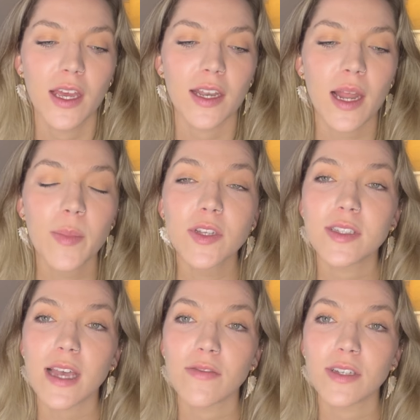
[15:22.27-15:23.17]
Number
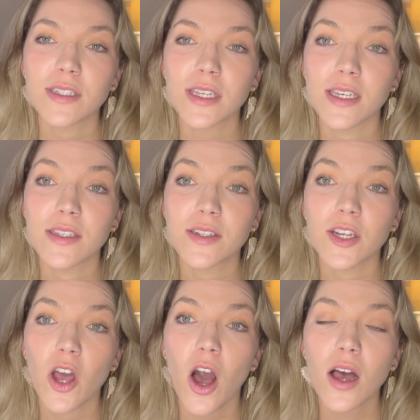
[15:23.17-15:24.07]
7 is
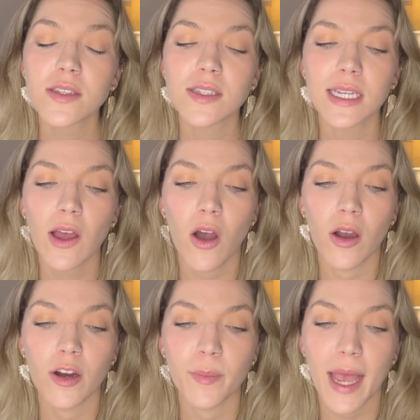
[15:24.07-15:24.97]
to cost an
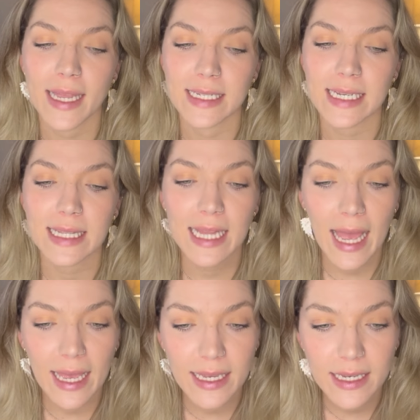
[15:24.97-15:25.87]
arm and a
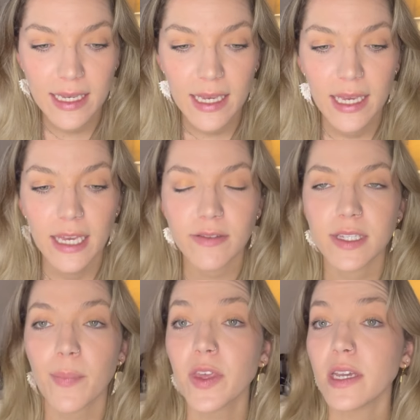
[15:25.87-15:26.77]
leg. If
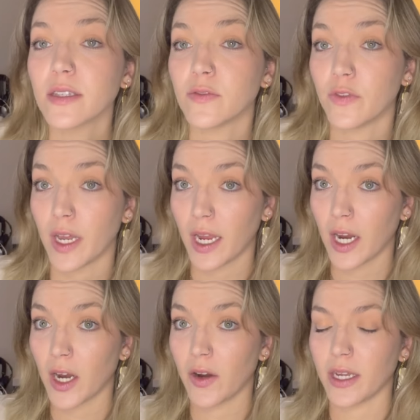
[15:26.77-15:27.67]
something is
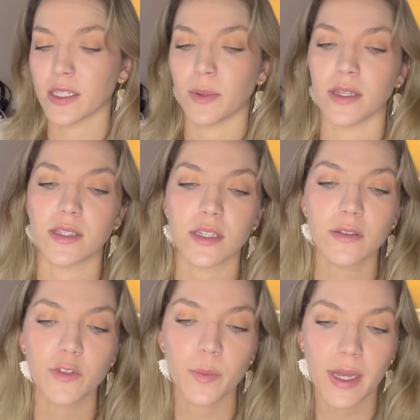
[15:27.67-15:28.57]
very
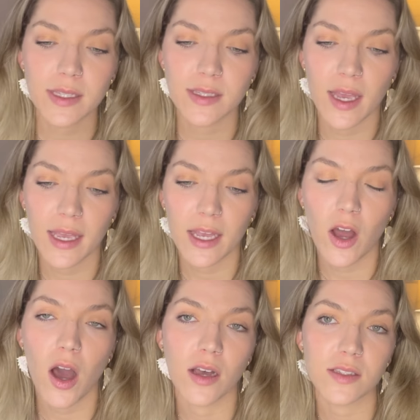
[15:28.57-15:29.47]
expensive, you might say it
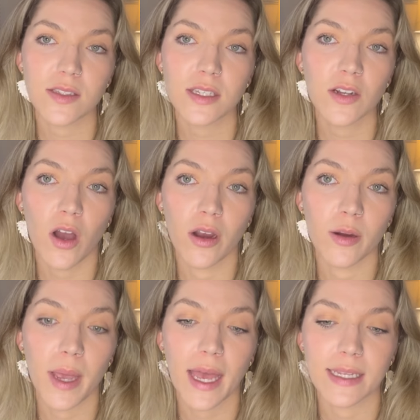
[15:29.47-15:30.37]
costs an
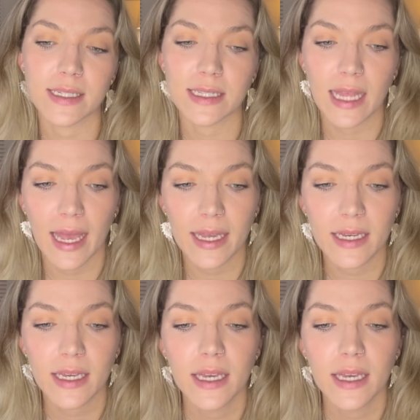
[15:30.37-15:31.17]
arm and a leg.